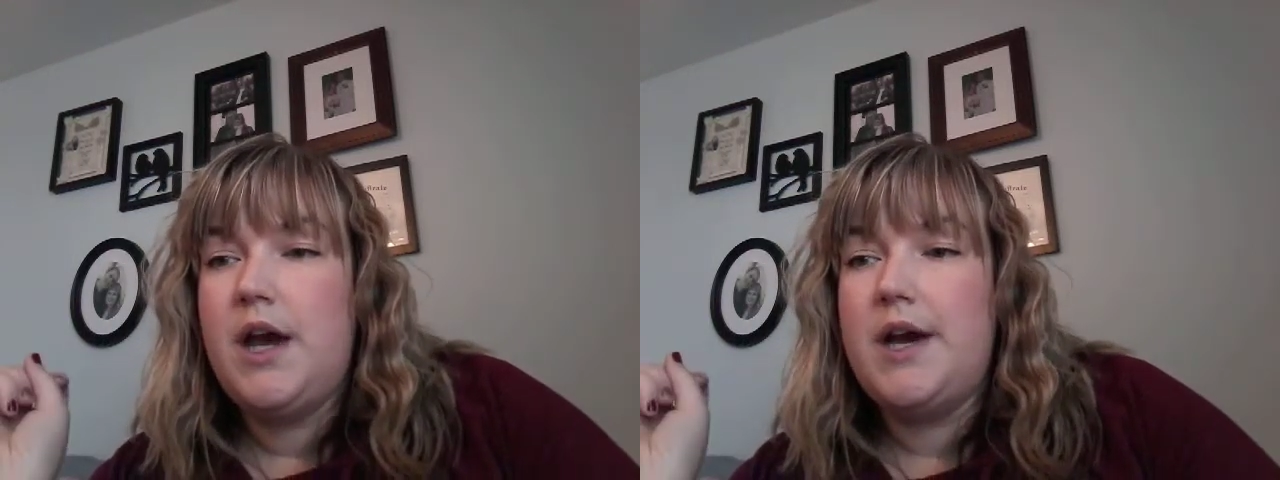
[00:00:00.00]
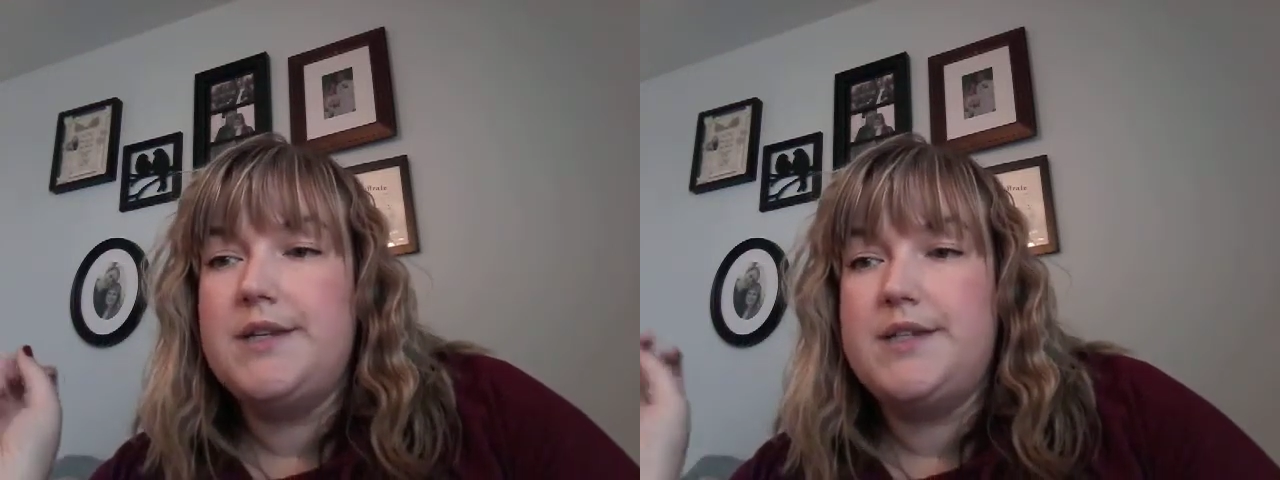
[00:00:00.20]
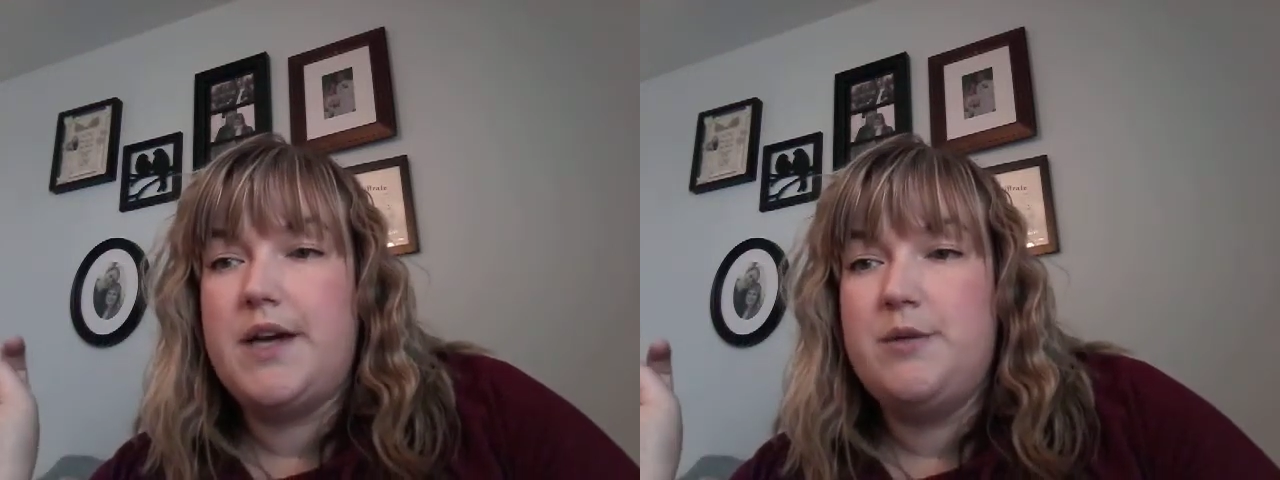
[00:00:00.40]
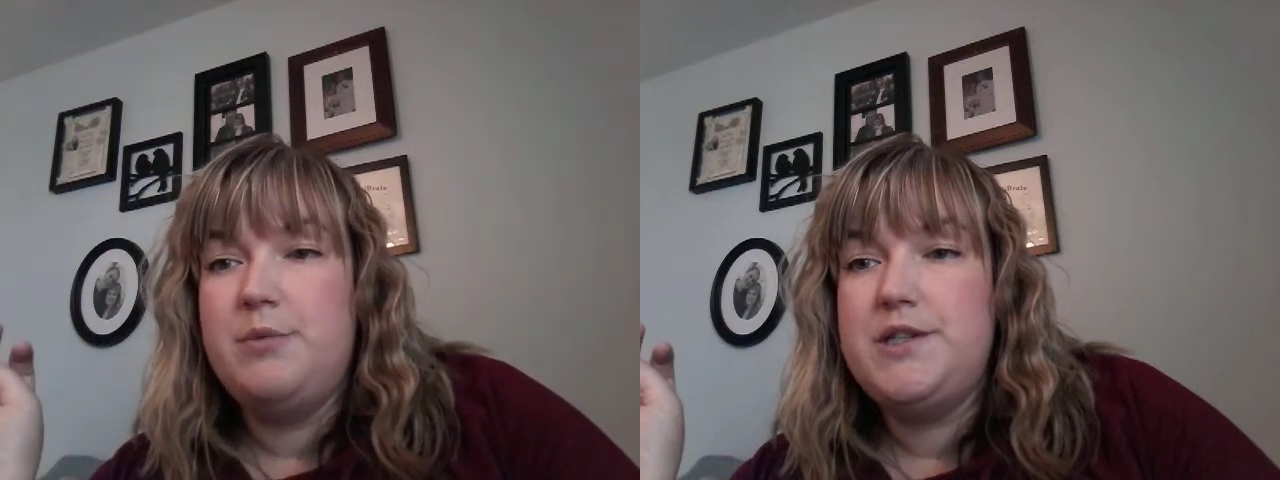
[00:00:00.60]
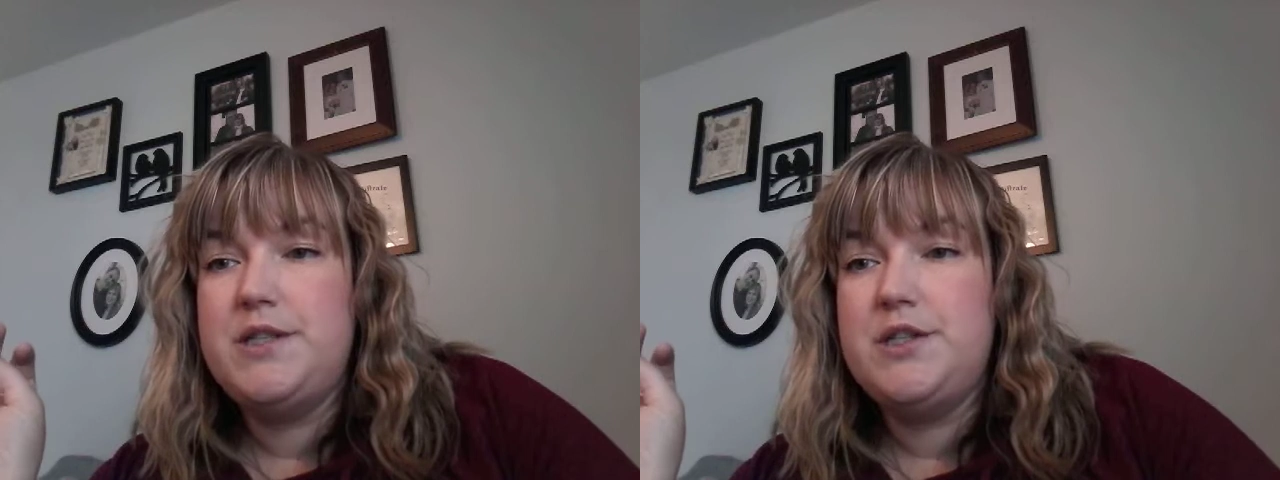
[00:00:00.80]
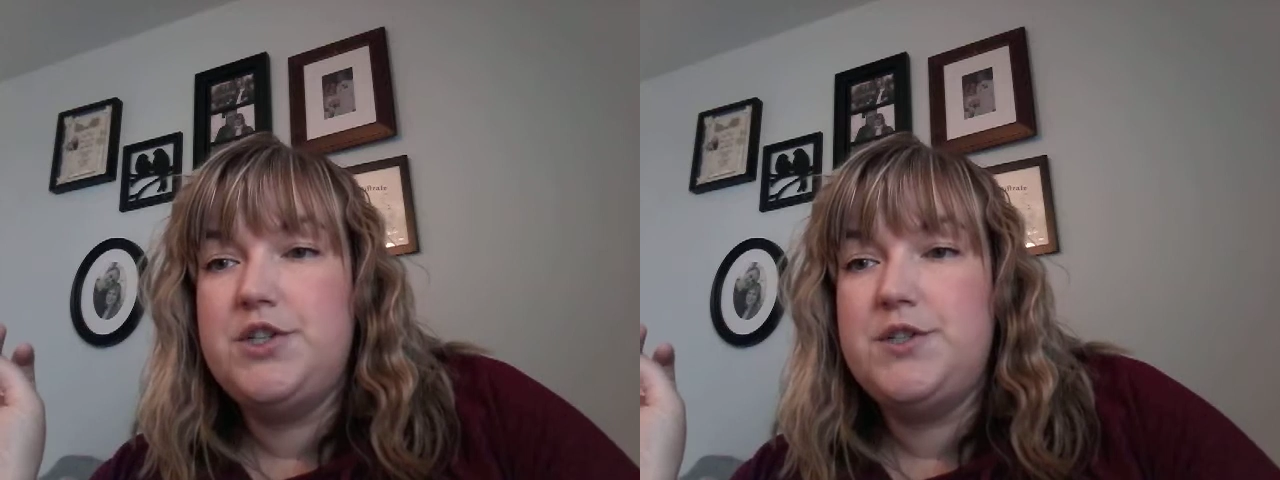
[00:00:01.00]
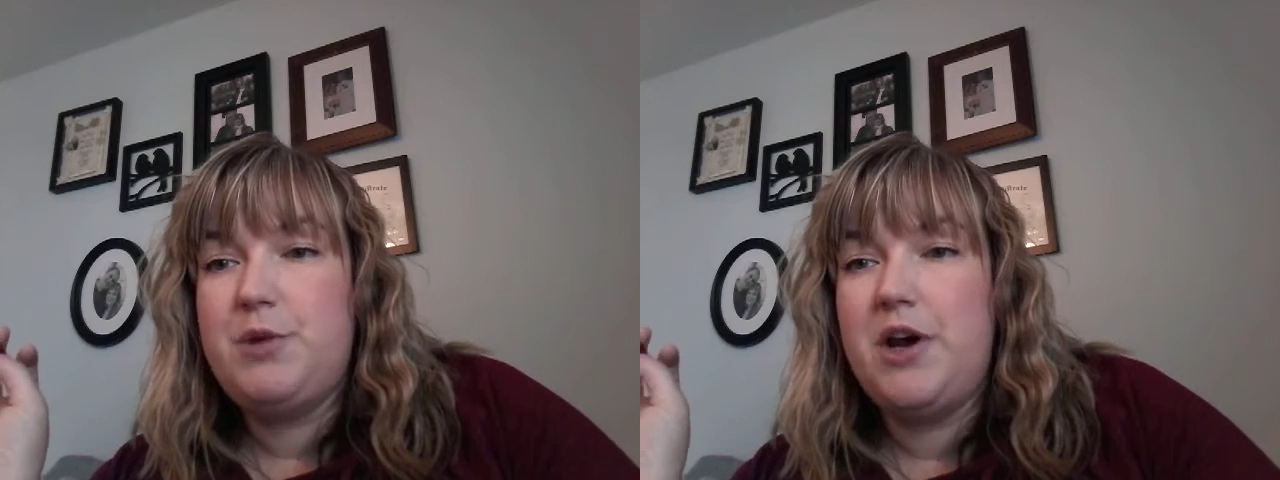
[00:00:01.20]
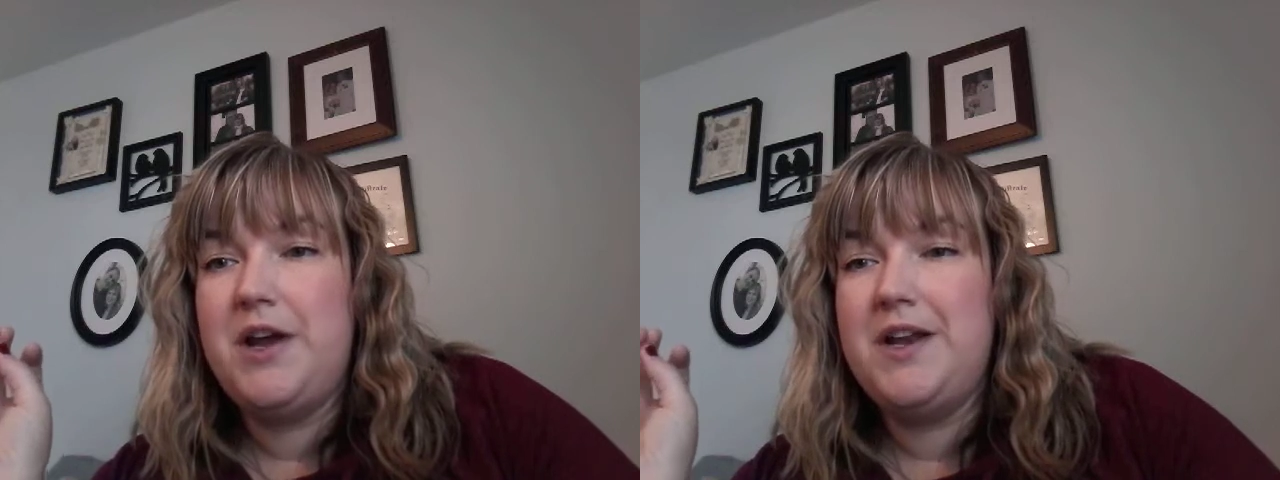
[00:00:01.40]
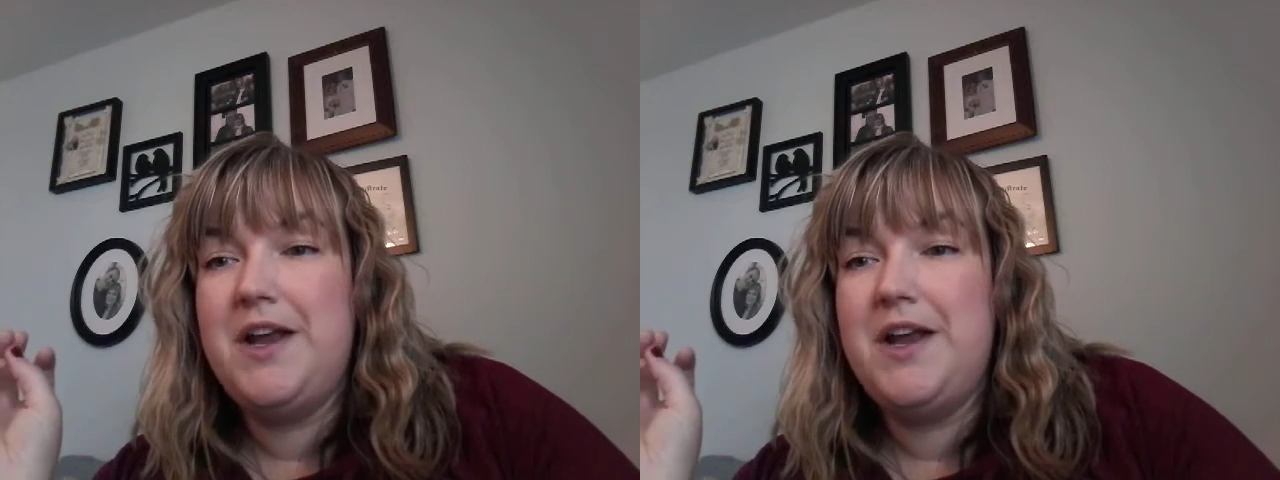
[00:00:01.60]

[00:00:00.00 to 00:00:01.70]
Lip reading: I sat in my stitchy spot